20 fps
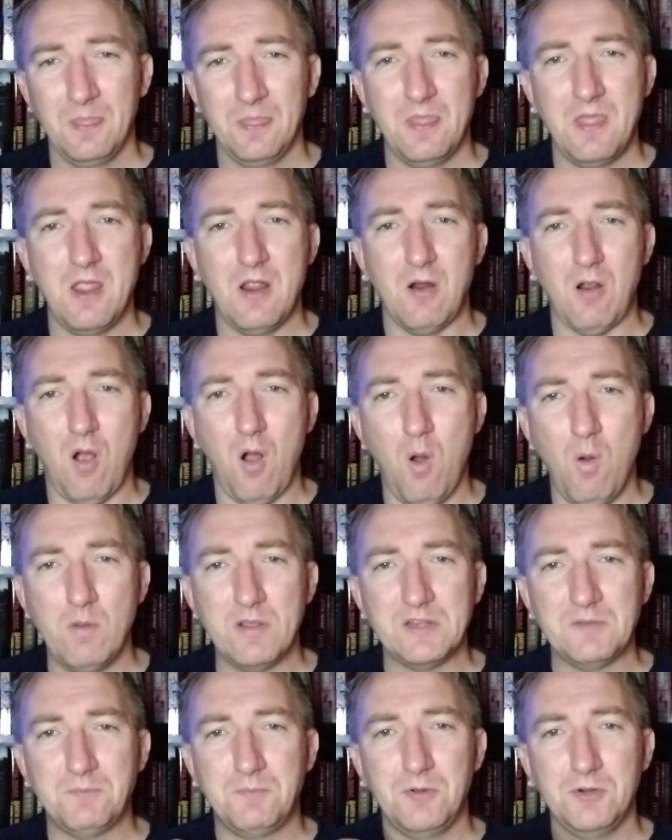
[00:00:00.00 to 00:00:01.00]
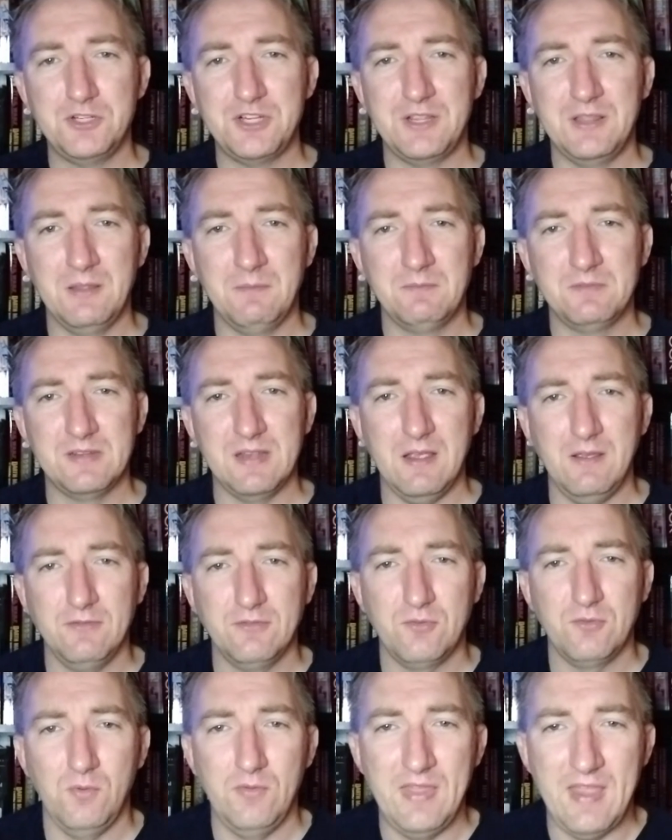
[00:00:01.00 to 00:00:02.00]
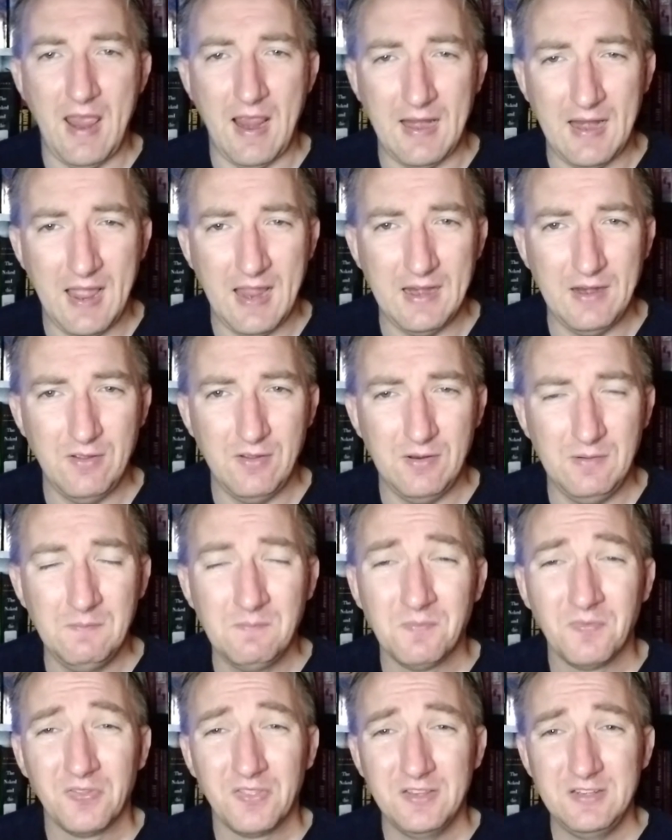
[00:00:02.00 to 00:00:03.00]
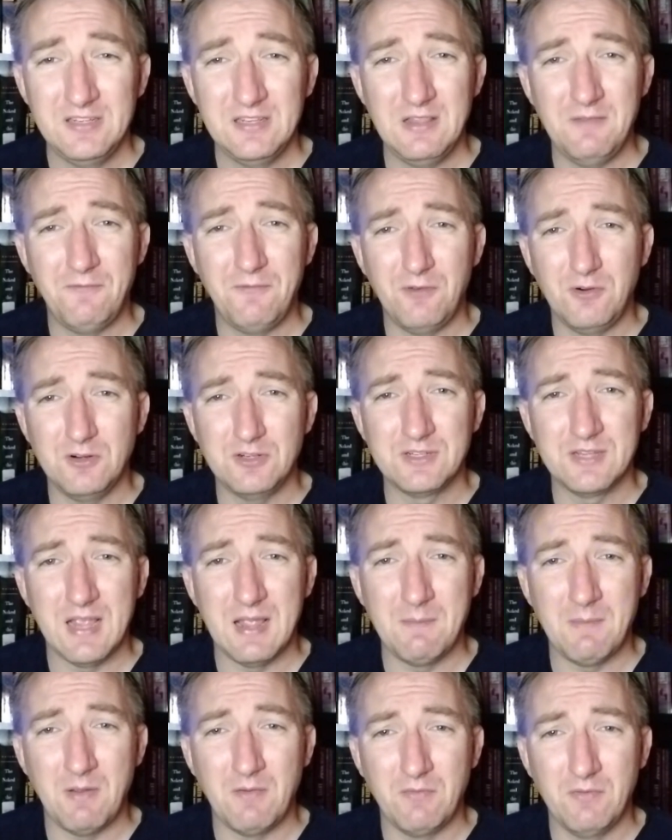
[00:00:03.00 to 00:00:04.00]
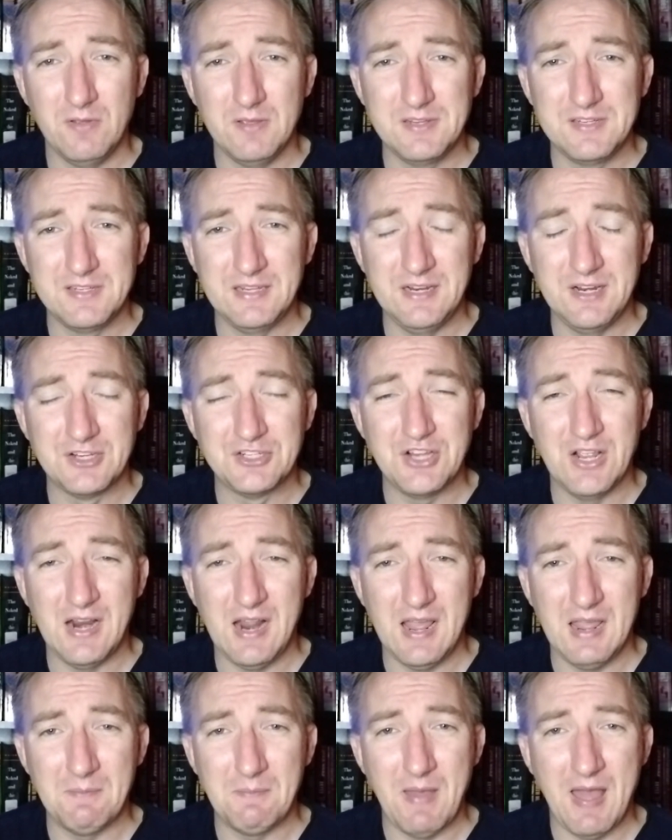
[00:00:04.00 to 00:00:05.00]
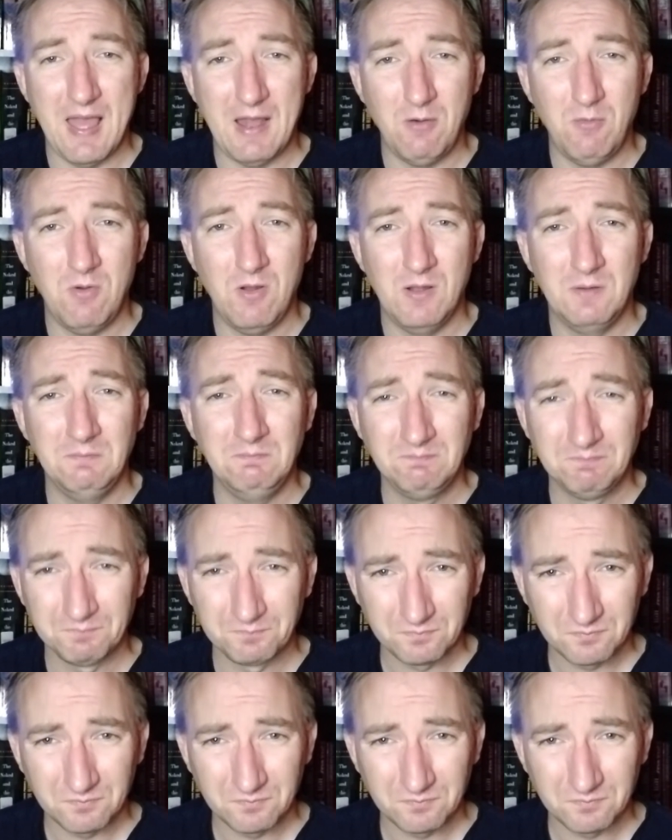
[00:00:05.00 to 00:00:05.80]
They're always pushing themselves toward that knighthood. This is the first time I've really seen a Jedi Padawan